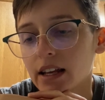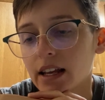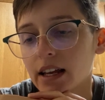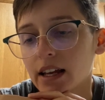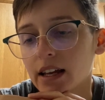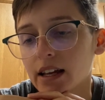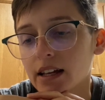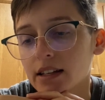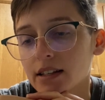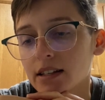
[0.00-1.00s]

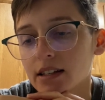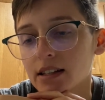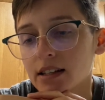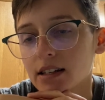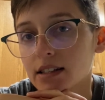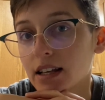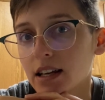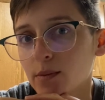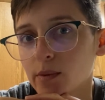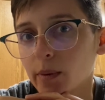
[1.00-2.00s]
and it's a
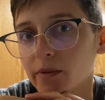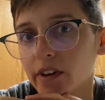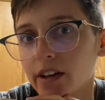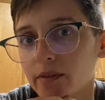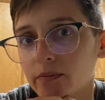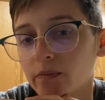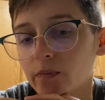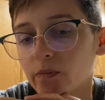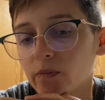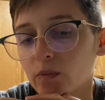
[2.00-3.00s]
kid movie,
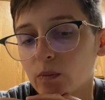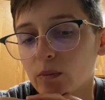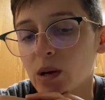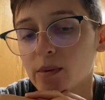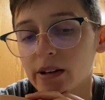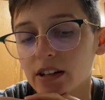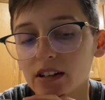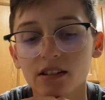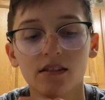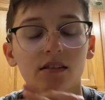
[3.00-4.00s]

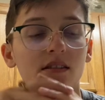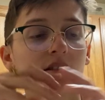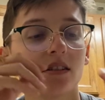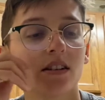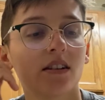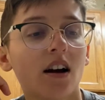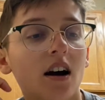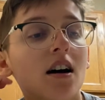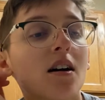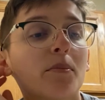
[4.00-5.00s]
maybe
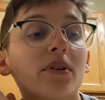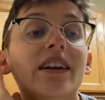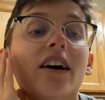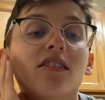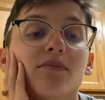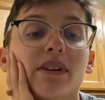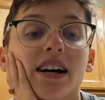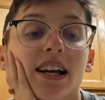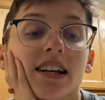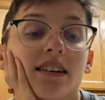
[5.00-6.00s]
put out
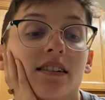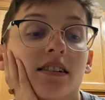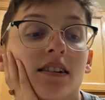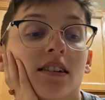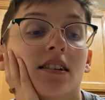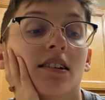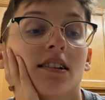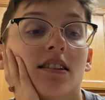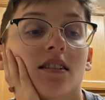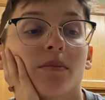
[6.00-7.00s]
by
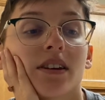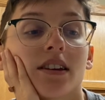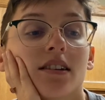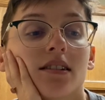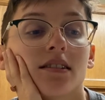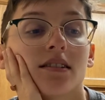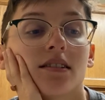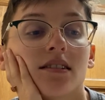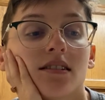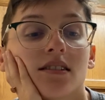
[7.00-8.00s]
the big
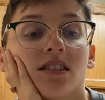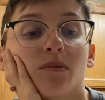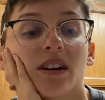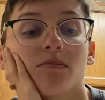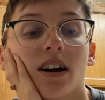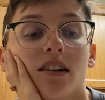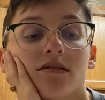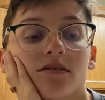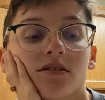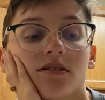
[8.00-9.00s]

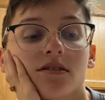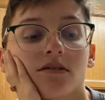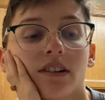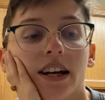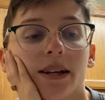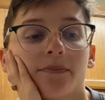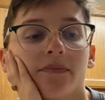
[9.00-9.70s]
mouse, right?